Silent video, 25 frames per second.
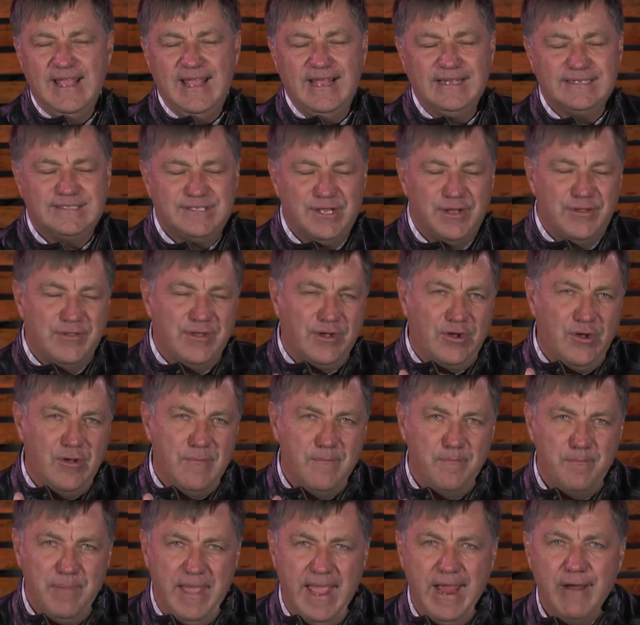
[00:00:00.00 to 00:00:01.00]
And so the
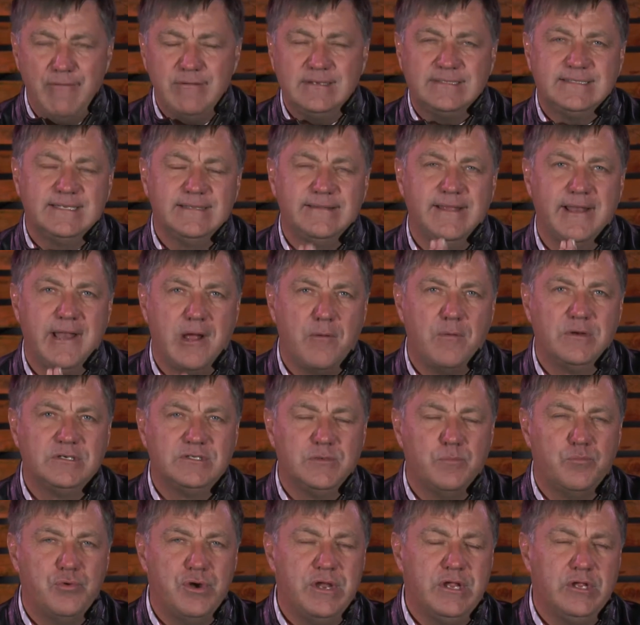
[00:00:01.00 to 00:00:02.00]
comparison that I
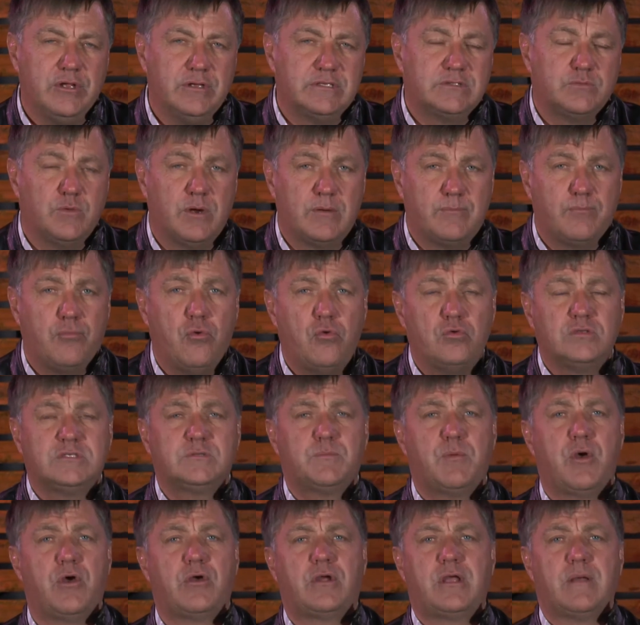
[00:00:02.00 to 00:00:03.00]
want to bring you is what Paul
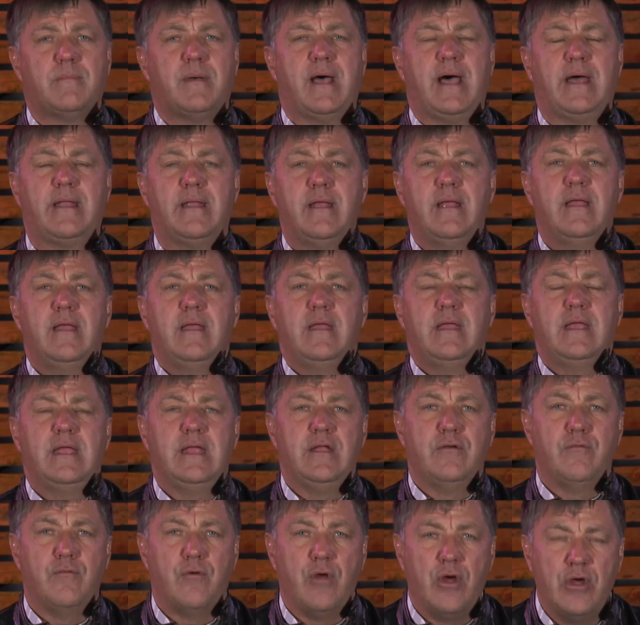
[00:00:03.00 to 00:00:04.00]
spoke about
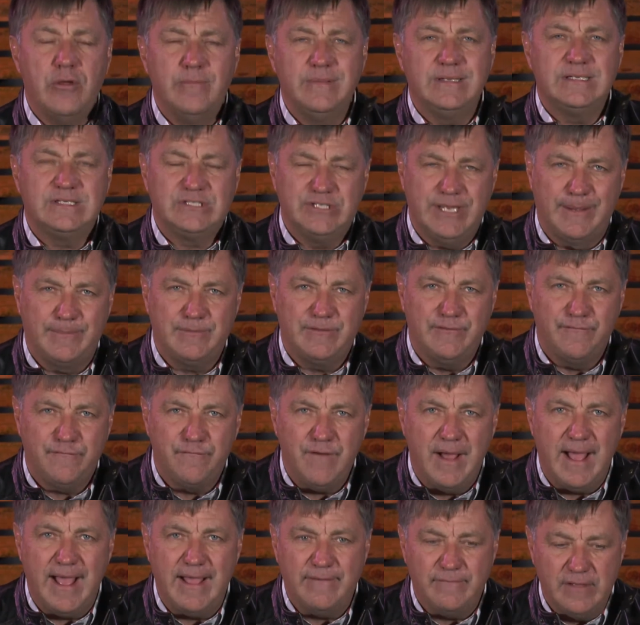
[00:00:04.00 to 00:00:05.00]
in Romans chapter
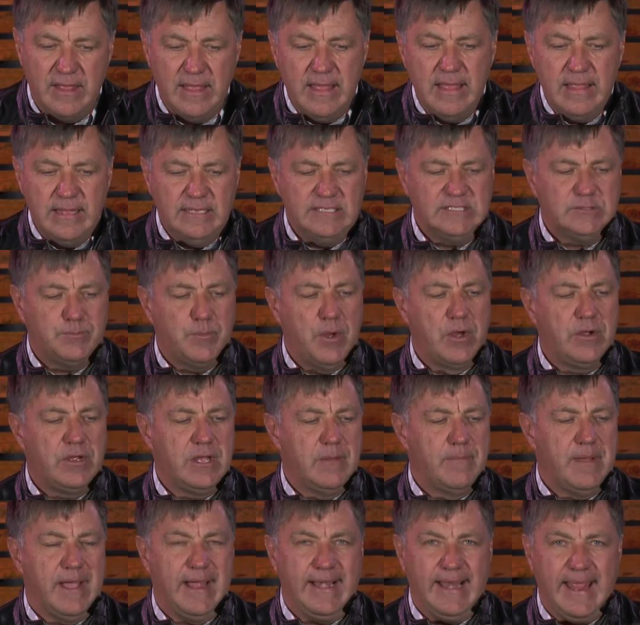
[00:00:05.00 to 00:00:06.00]
5. He
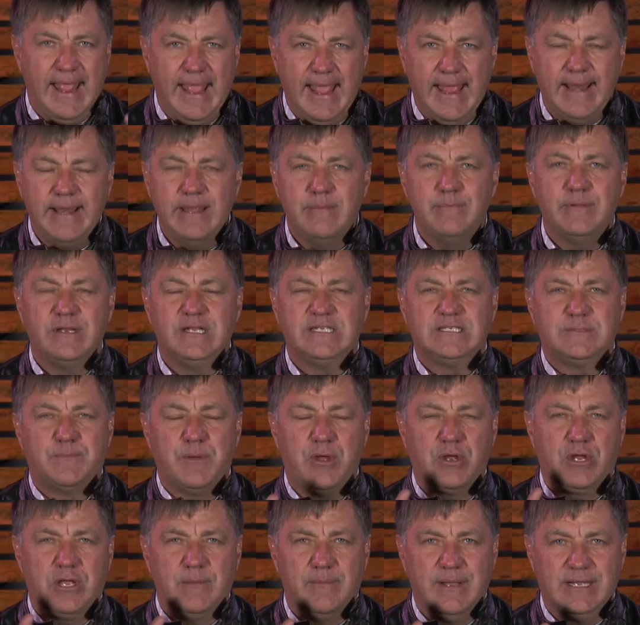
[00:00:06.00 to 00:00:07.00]
spoke about Adam and he
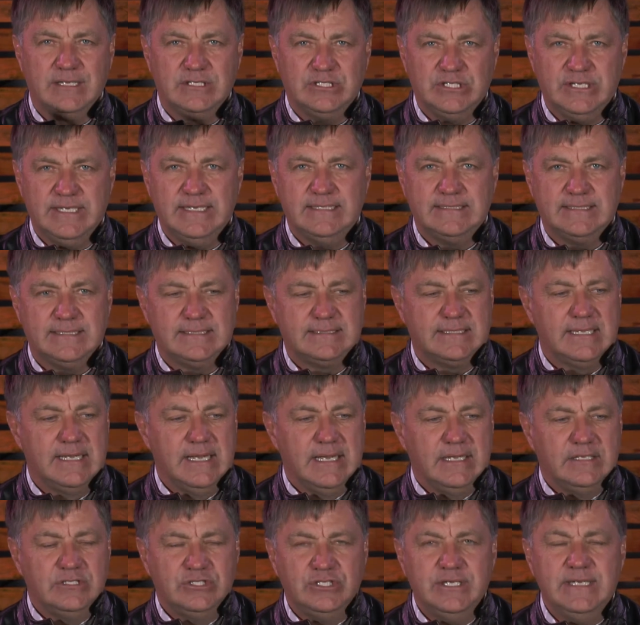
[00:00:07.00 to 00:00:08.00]
spoke about Jesus.
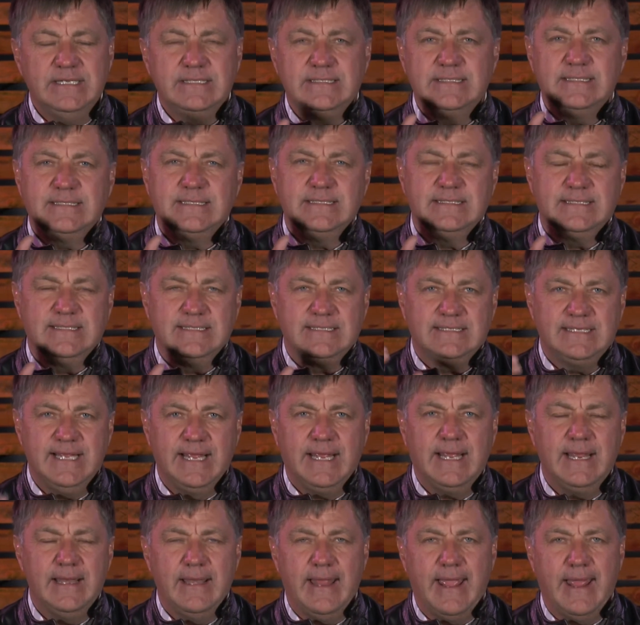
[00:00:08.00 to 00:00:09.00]
Jesus is the
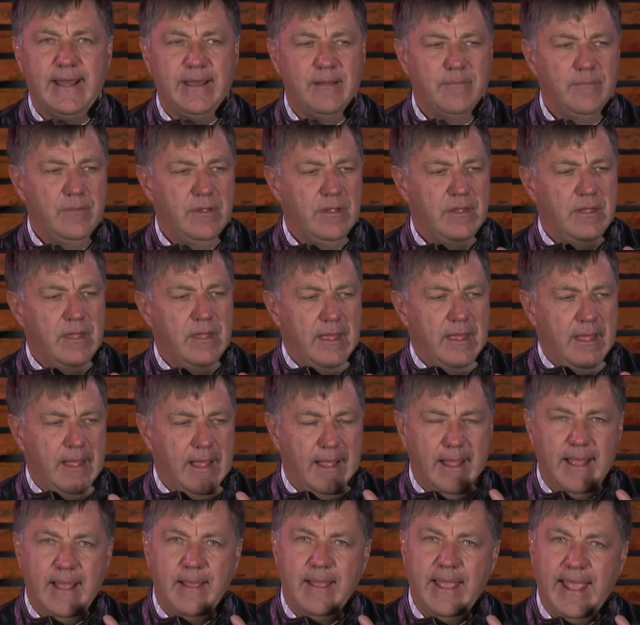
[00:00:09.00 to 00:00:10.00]
second Adam
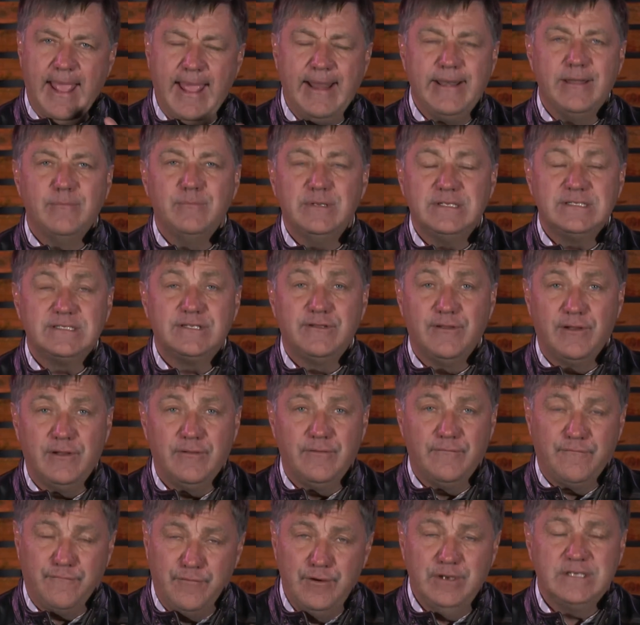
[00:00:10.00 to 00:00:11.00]
uh, Adam is
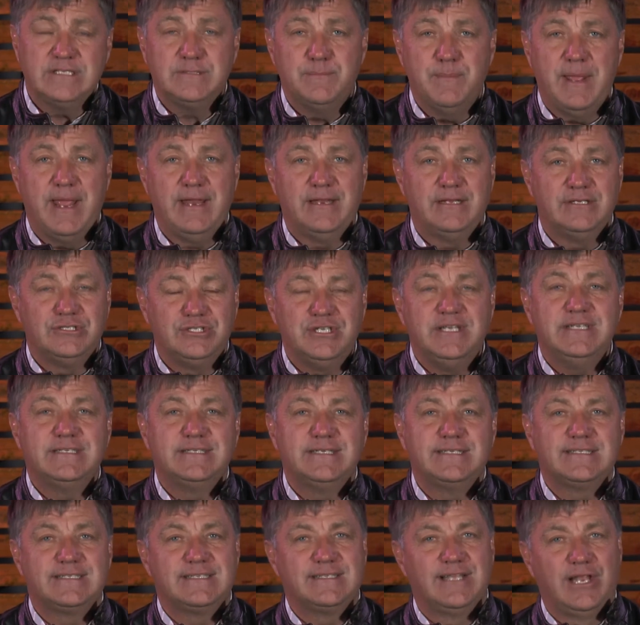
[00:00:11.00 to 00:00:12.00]
the first man and
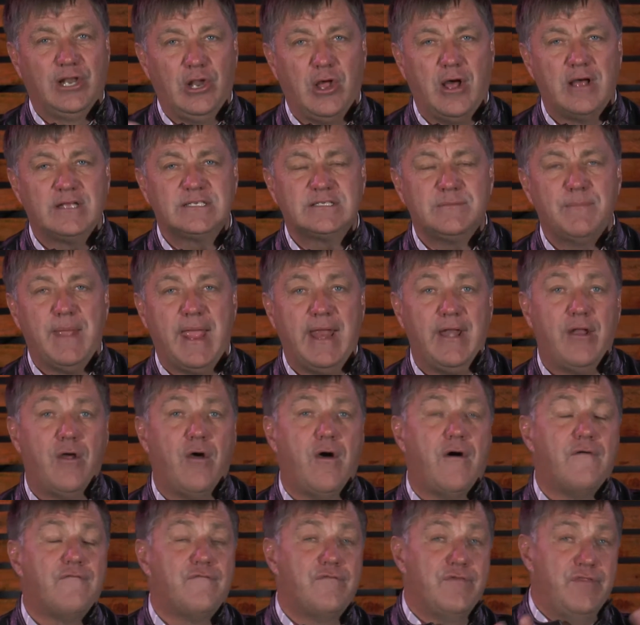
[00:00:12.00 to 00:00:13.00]
Jesus the last man
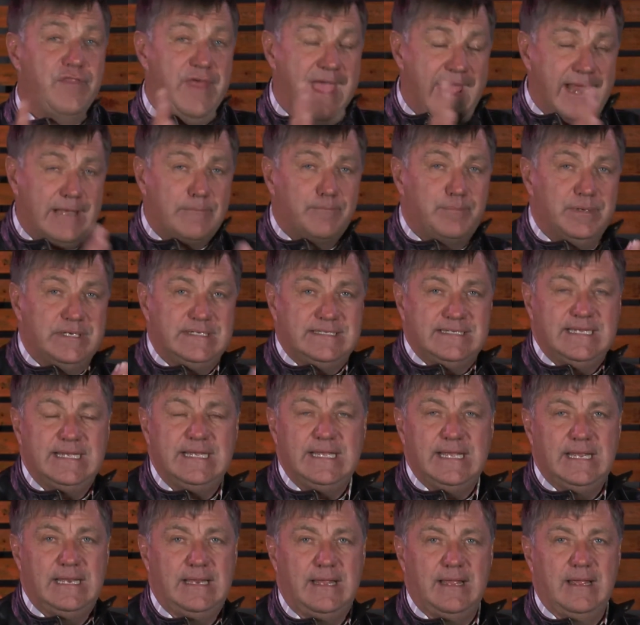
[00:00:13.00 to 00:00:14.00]
of that
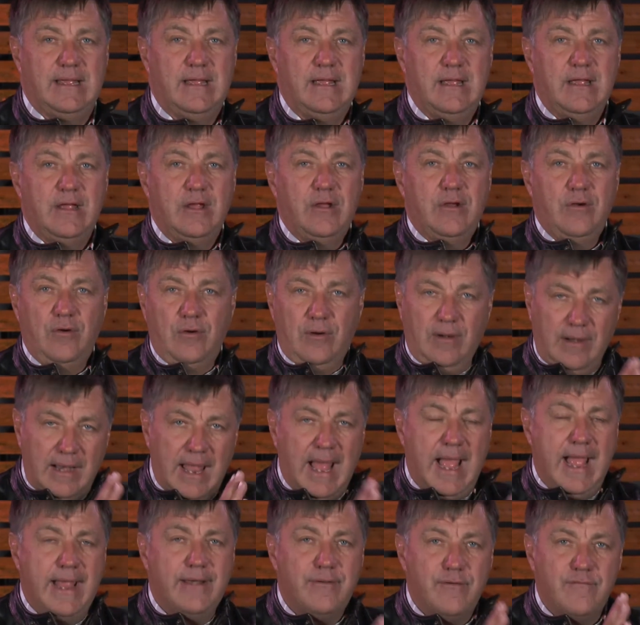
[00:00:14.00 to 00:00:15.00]
particular
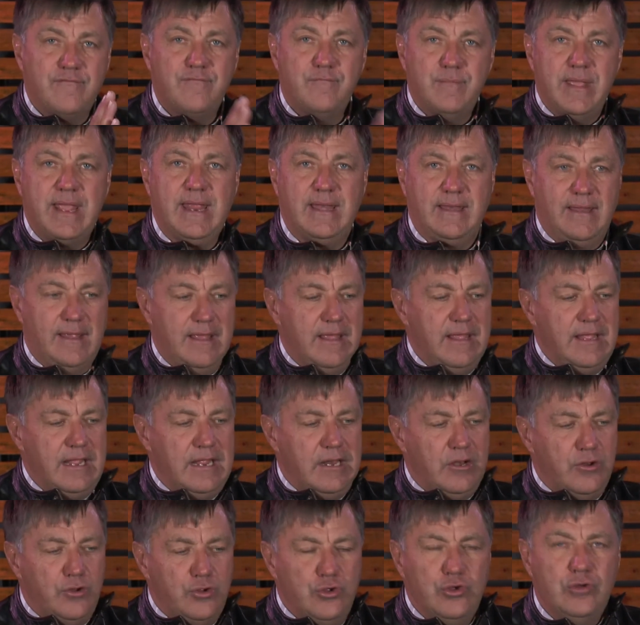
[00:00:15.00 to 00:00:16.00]
line of men
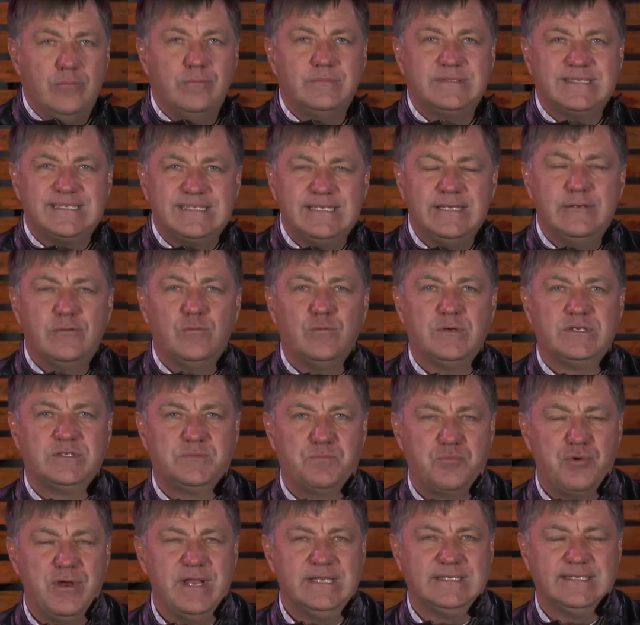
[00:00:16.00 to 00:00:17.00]
in whom sin was
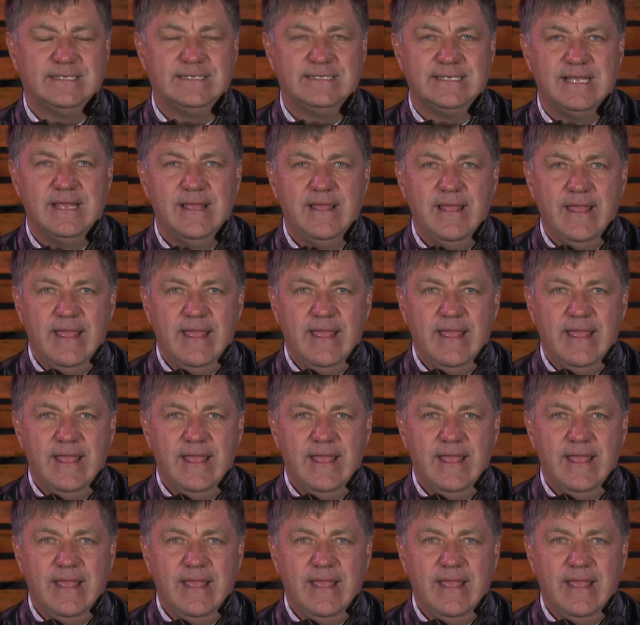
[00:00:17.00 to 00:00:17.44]
present.